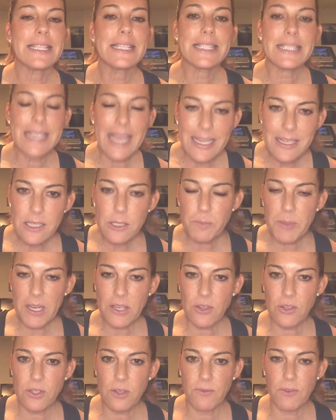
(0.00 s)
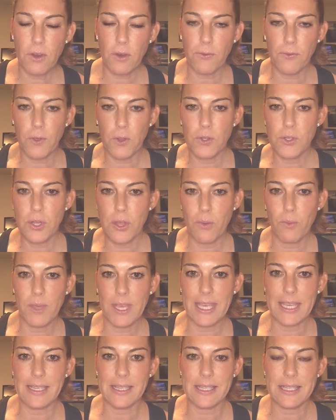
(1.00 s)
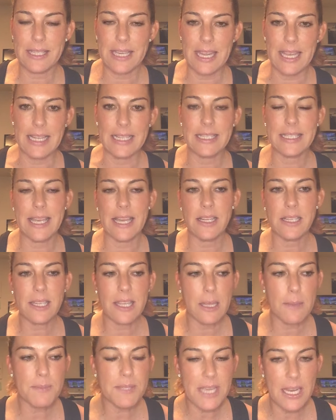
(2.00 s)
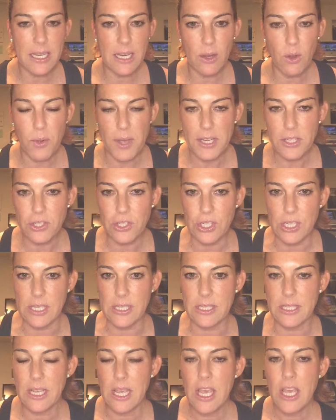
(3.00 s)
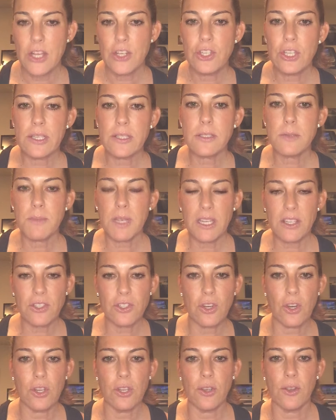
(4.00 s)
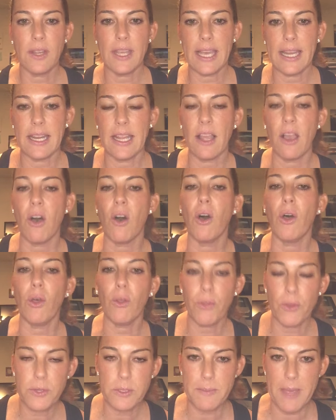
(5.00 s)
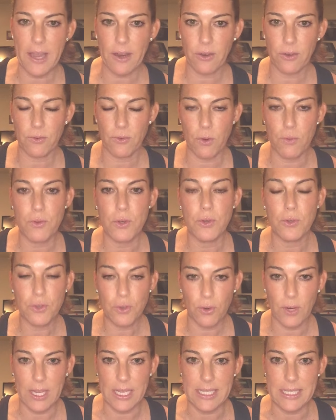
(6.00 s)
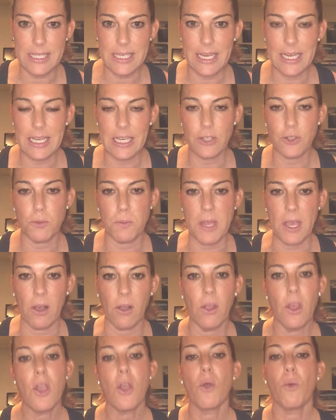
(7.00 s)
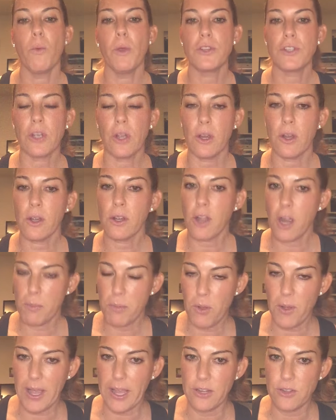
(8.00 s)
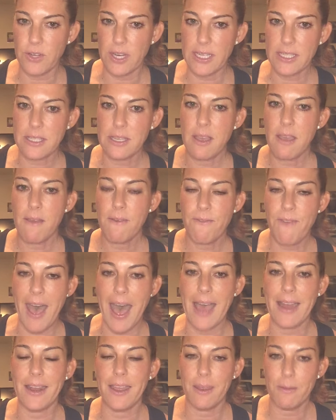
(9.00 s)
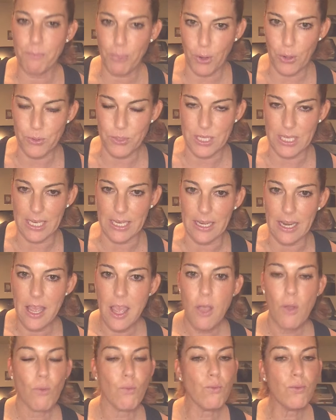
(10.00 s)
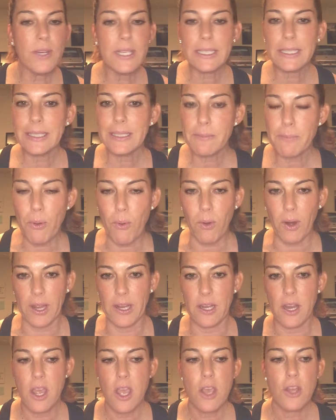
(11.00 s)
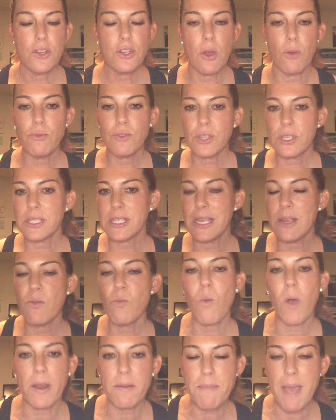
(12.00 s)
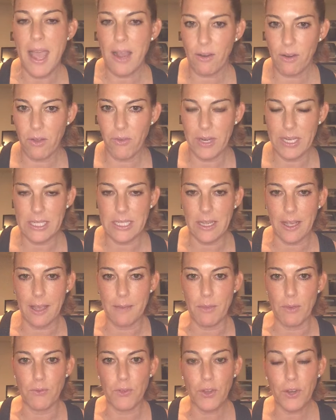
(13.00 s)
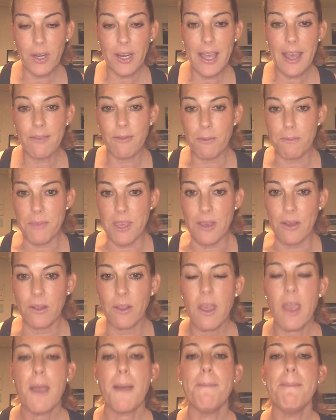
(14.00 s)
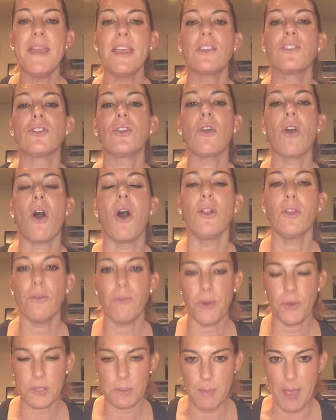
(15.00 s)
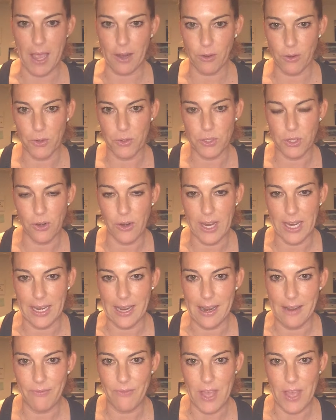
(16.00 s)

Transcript: Send us pictures of your food so that we can see it. Keep sending questions. Just make sure you're getting all those macronutrients in each meal, which are carbohydrates, fat, and protein. Really important. Don't just eat one macro at a time. If you're gonna have a meal, make sure all of those macros are in it.